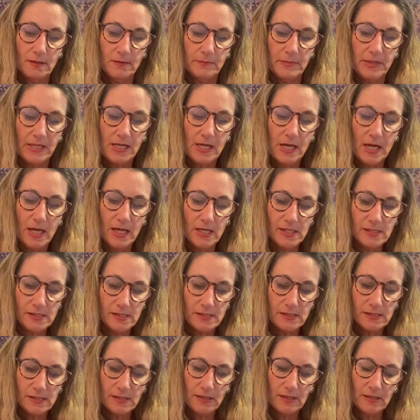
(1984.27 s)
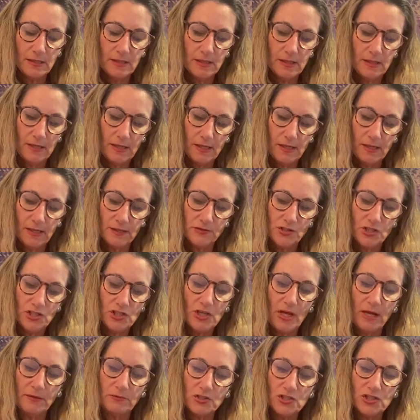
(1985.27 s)
because uh,
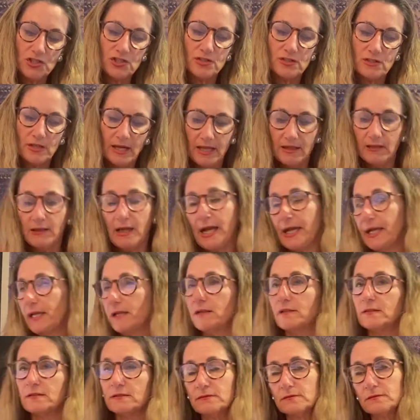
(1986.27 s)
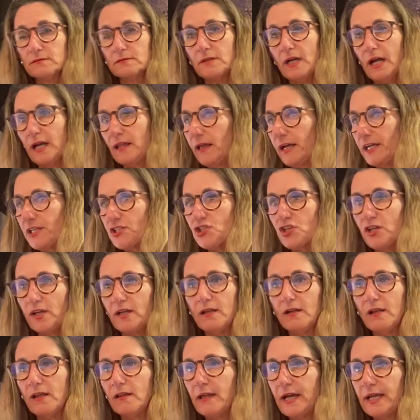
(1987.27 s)
just I'm just, I like I like
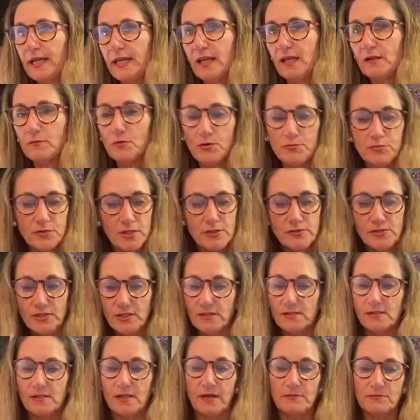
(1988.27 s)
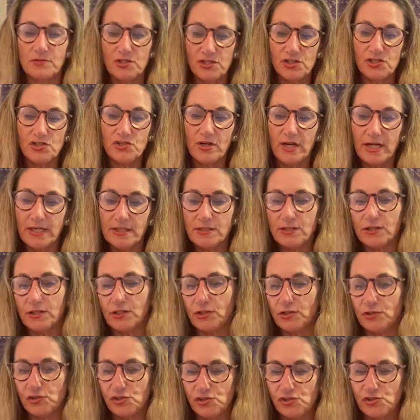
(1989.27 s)
chicken, I like animal proteins, I'm just trying to
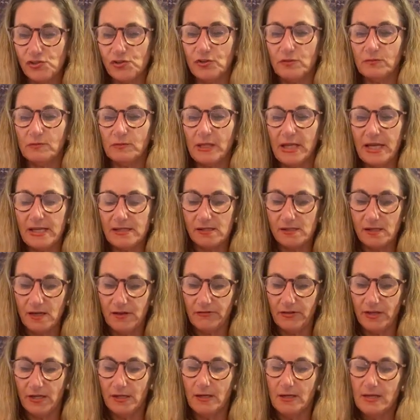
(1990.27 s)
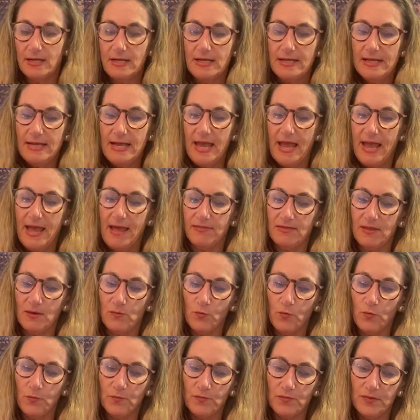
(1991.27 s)
consume less of it. And
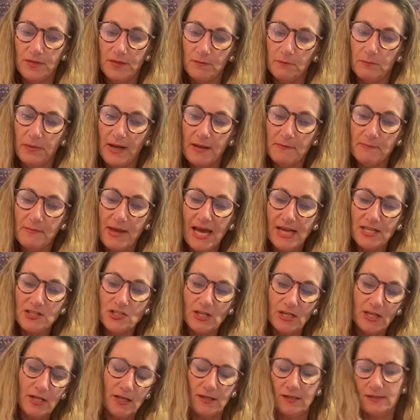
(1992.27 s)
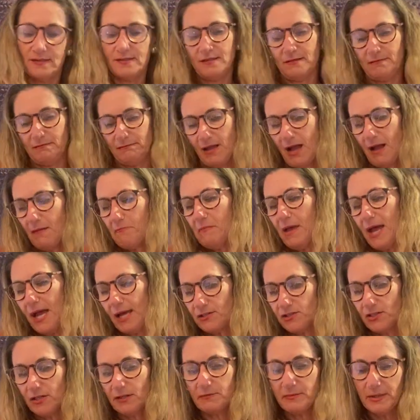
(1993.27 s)
then by magic, it's not, not
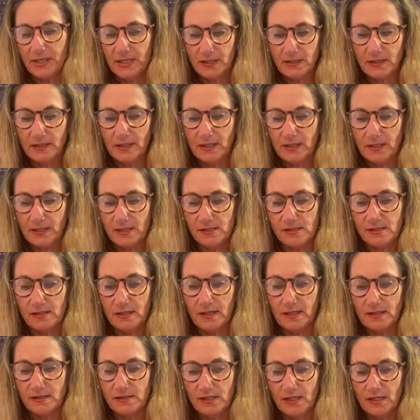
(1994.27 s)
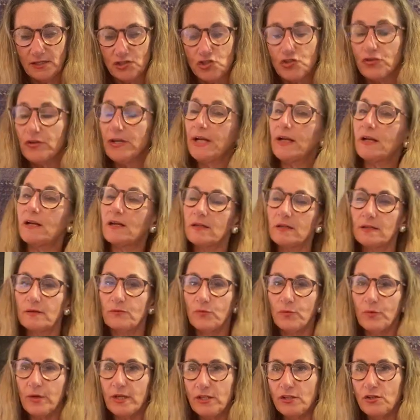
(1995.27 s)
magic, but it, it is, it's a trick.
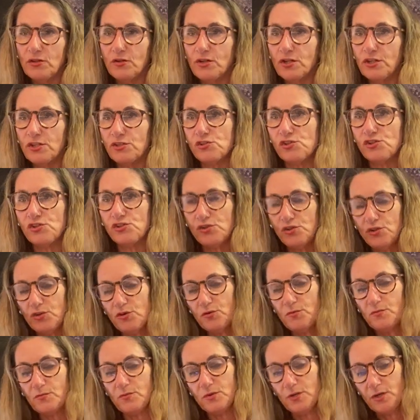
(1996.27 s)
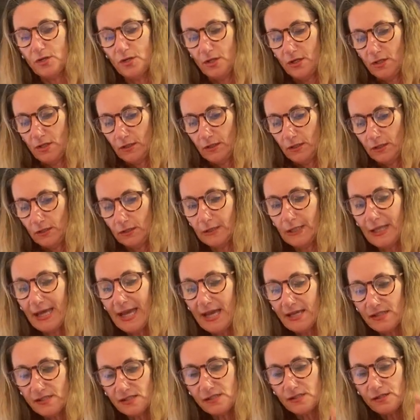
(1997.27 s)
When you consume
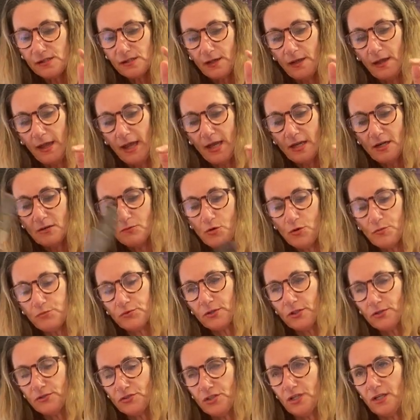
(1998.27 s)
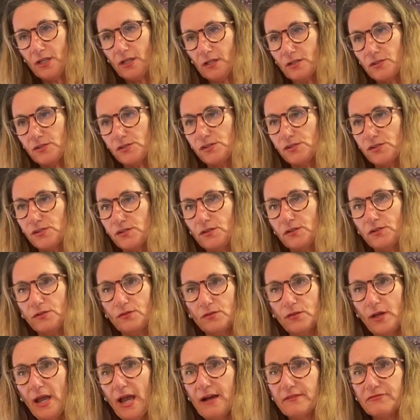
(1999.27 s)
less animal proteins,
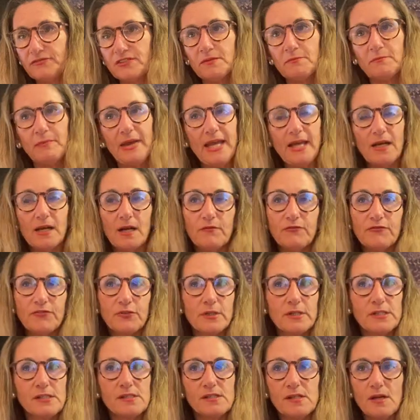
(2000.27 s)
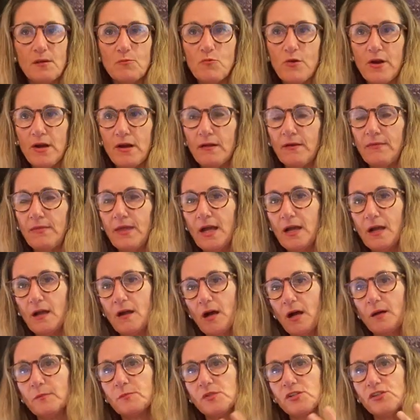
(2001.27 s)
you have to make up for it somewhere, and that
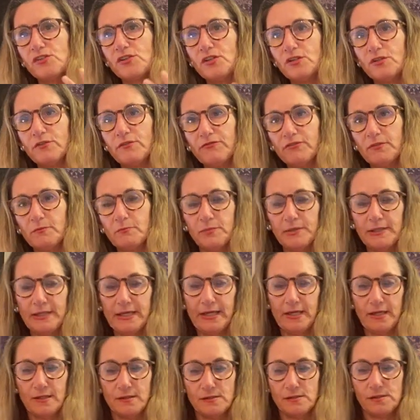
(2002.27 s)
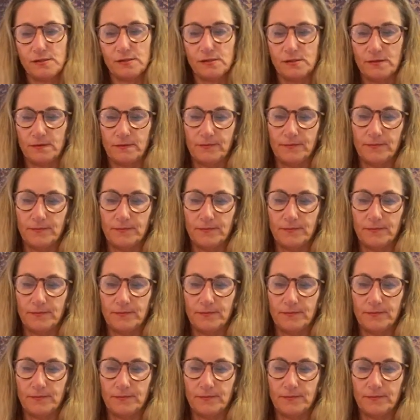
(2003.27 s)
comes to you from plants.